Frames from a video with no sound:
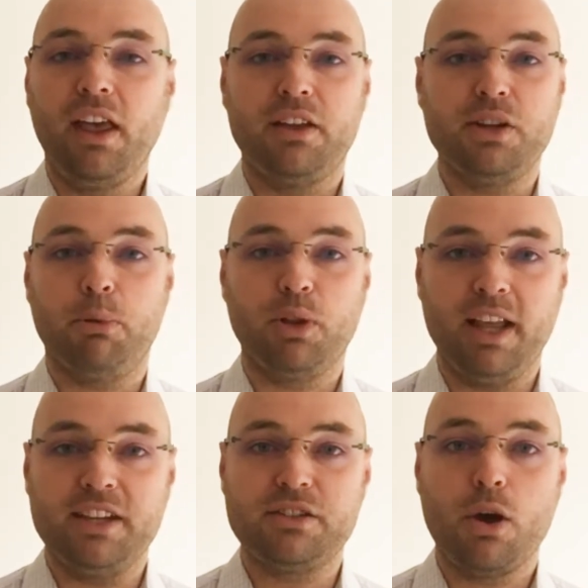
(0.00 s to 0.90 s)
double
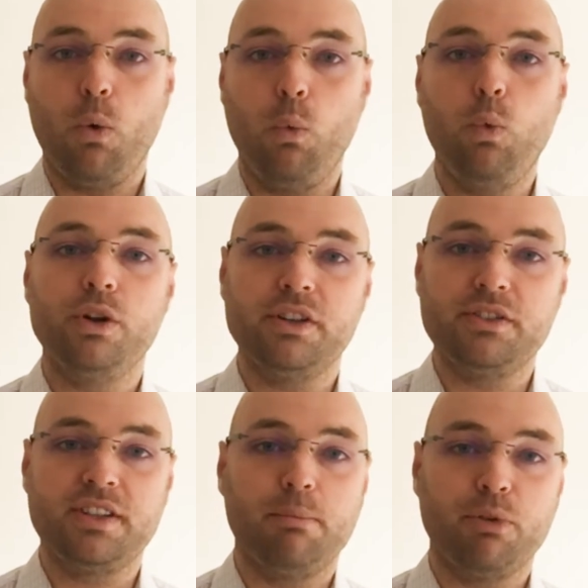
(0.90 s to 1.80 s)
glazed wooden
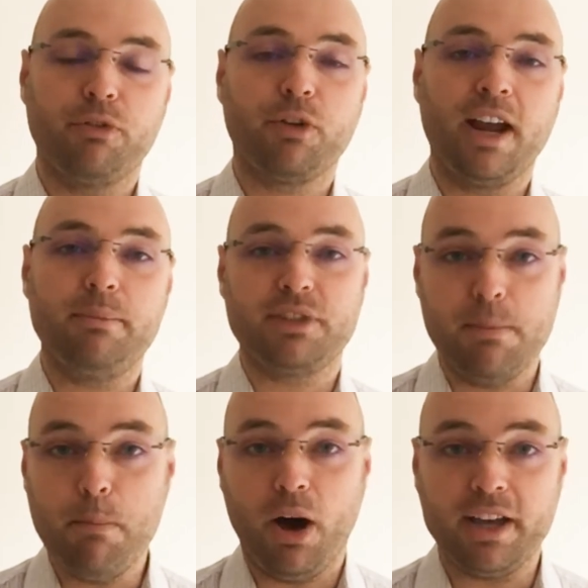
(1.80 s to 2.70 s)
timber frames, in
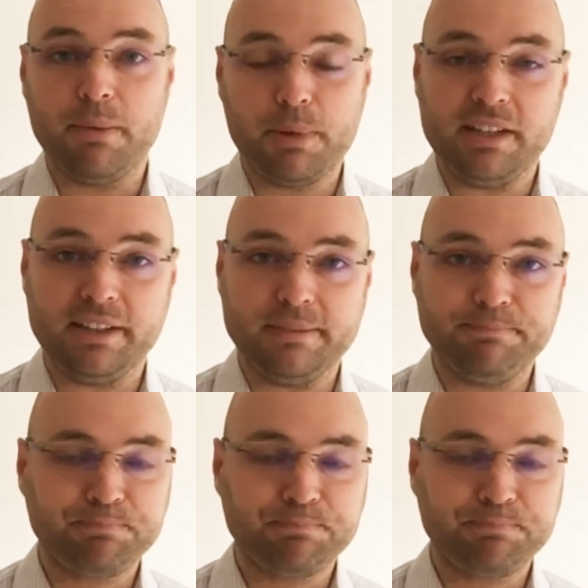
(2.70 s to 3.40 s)
my opinion.